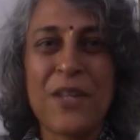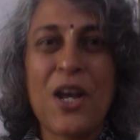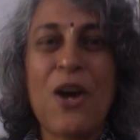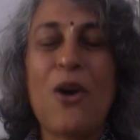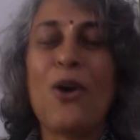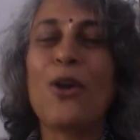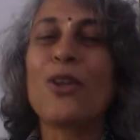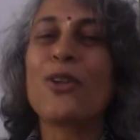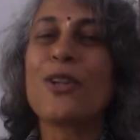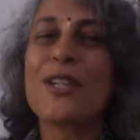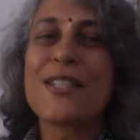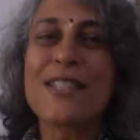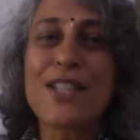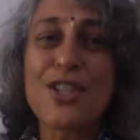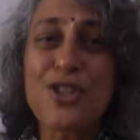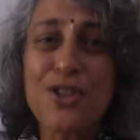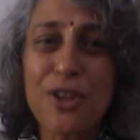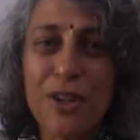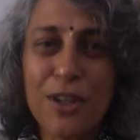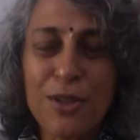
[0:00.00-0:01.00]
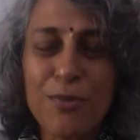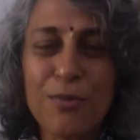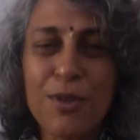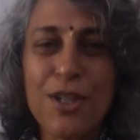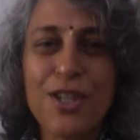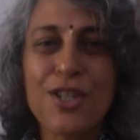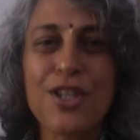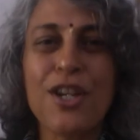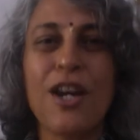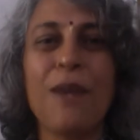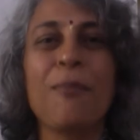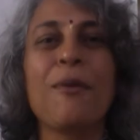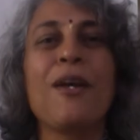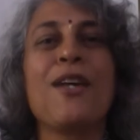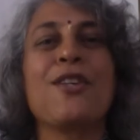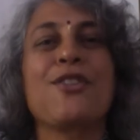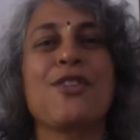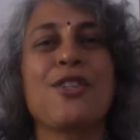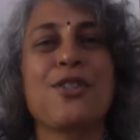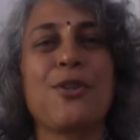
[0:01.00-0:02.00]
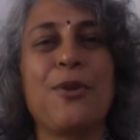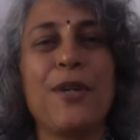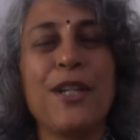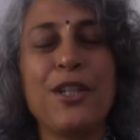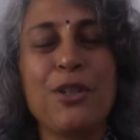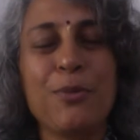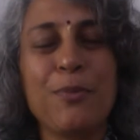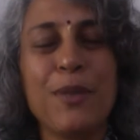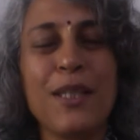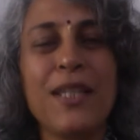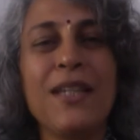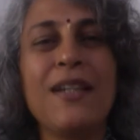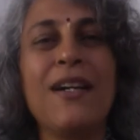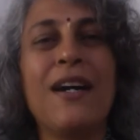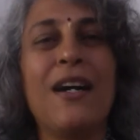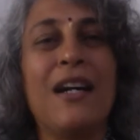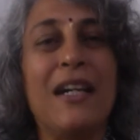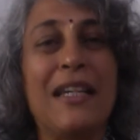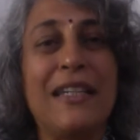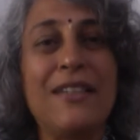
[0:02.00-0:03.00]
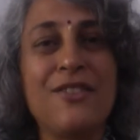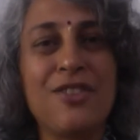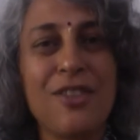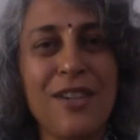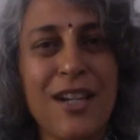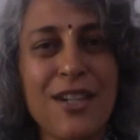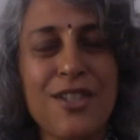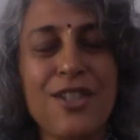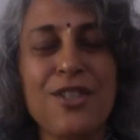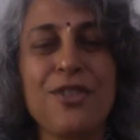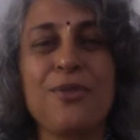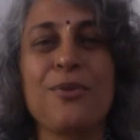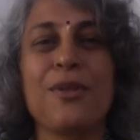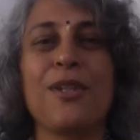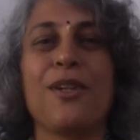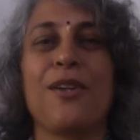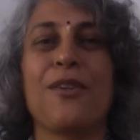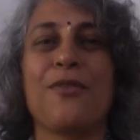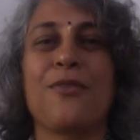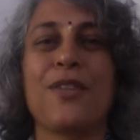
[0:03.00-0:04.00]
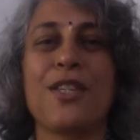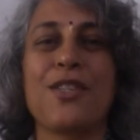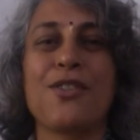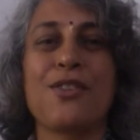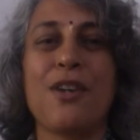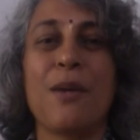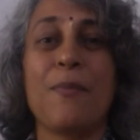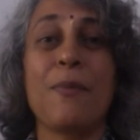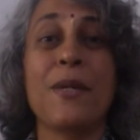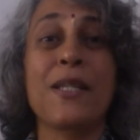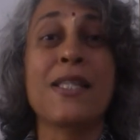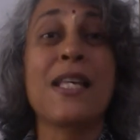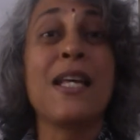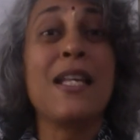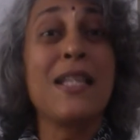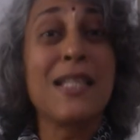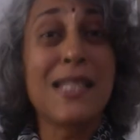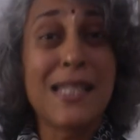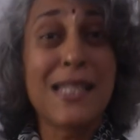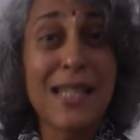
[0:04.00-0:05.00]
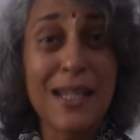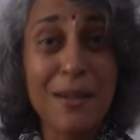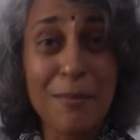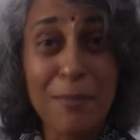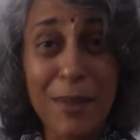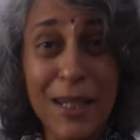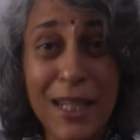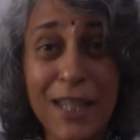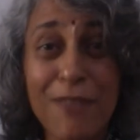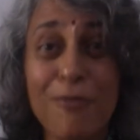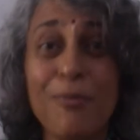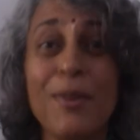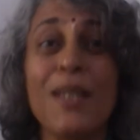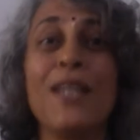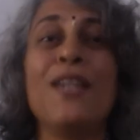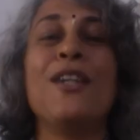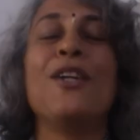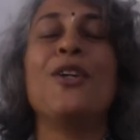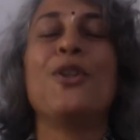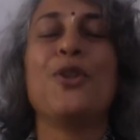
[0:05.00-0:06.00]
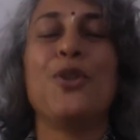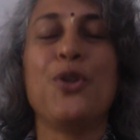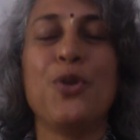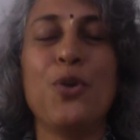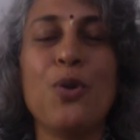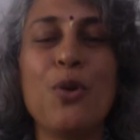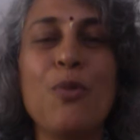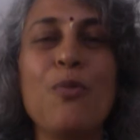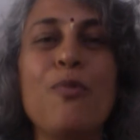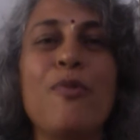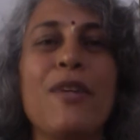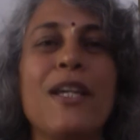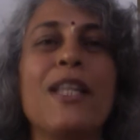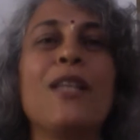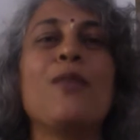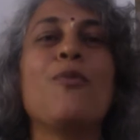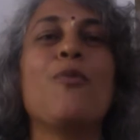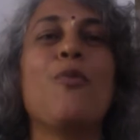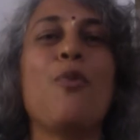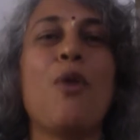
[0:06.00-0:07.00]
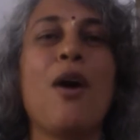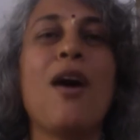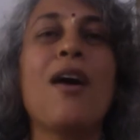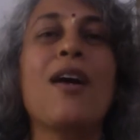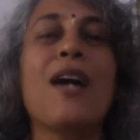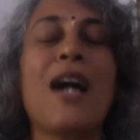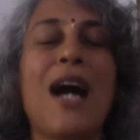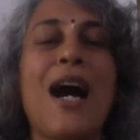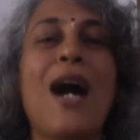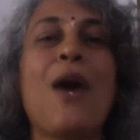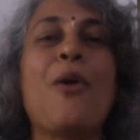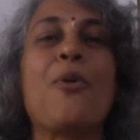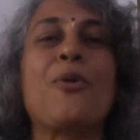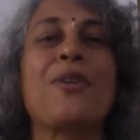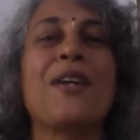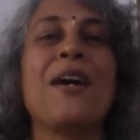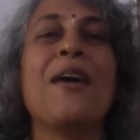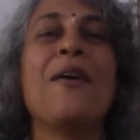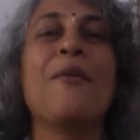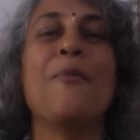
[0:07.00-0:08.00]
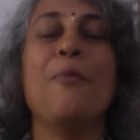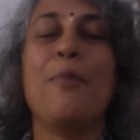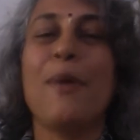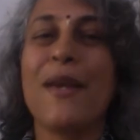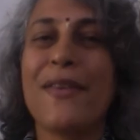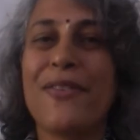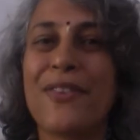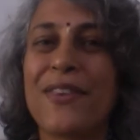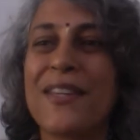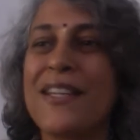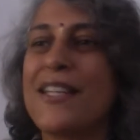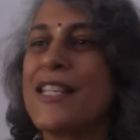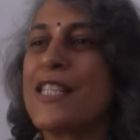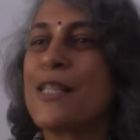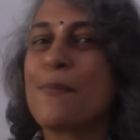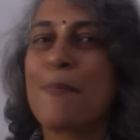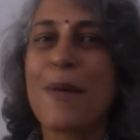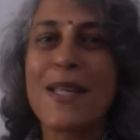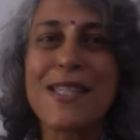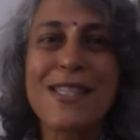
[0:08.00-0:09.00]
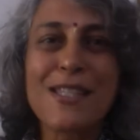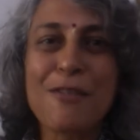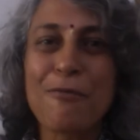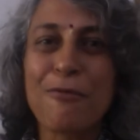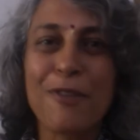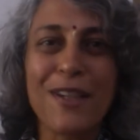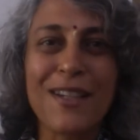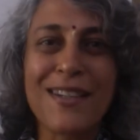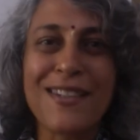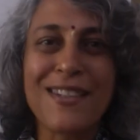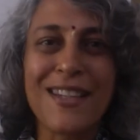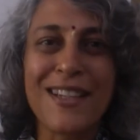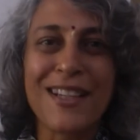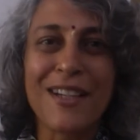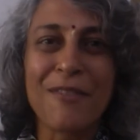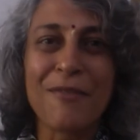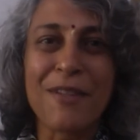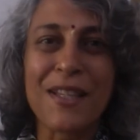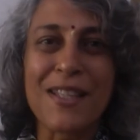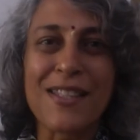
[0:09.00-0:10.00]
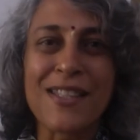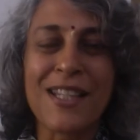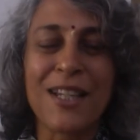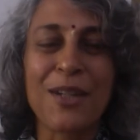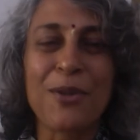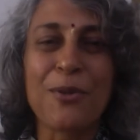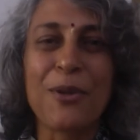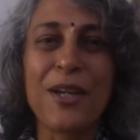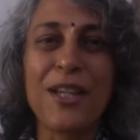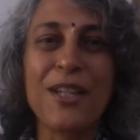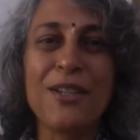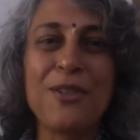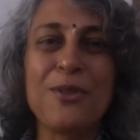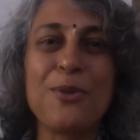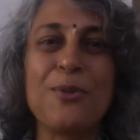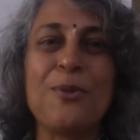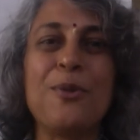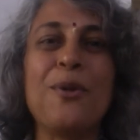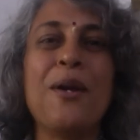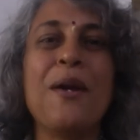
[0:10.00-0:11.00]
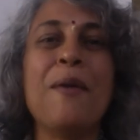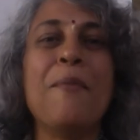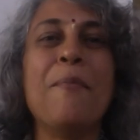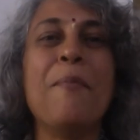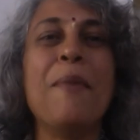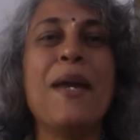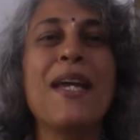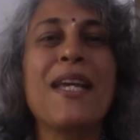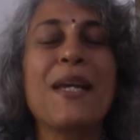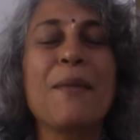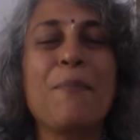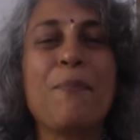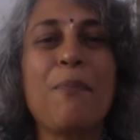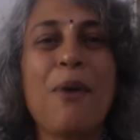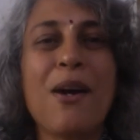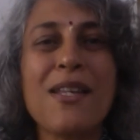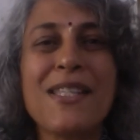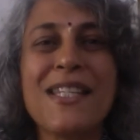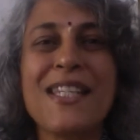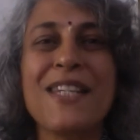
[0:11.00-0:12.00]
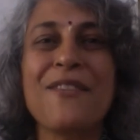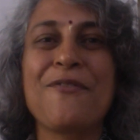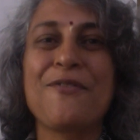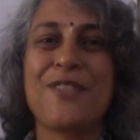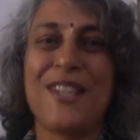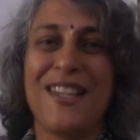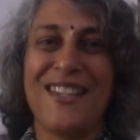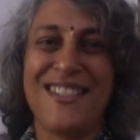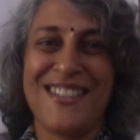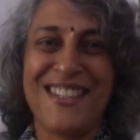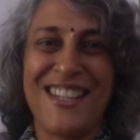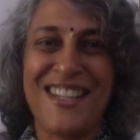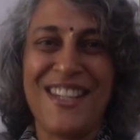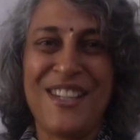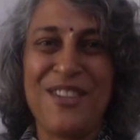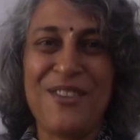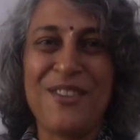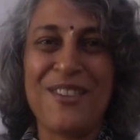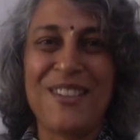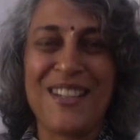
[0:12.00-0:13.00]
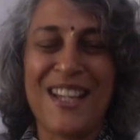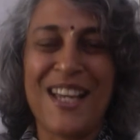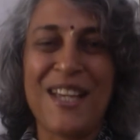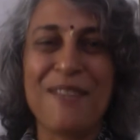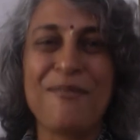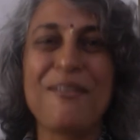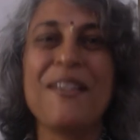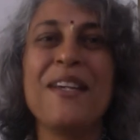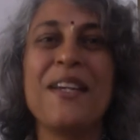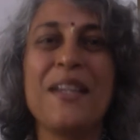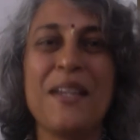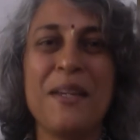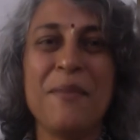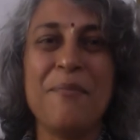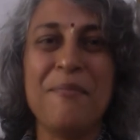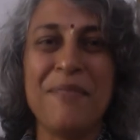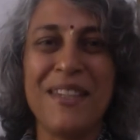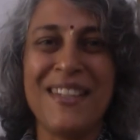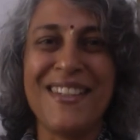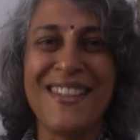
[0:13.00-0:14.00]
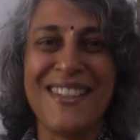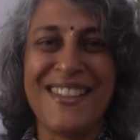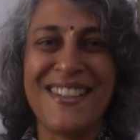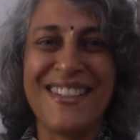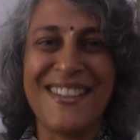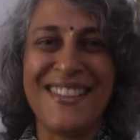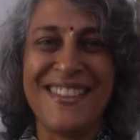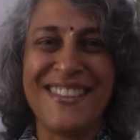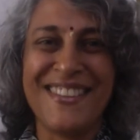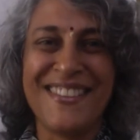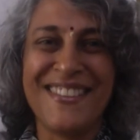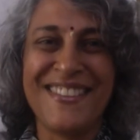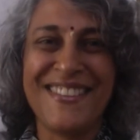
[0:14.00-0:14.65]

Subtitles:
Although it's a short workshop, so it's going to be an introduction to a lot of these topics, still believe me, you will walk out with specific takeaways that are going to make a positive change in your life immediately.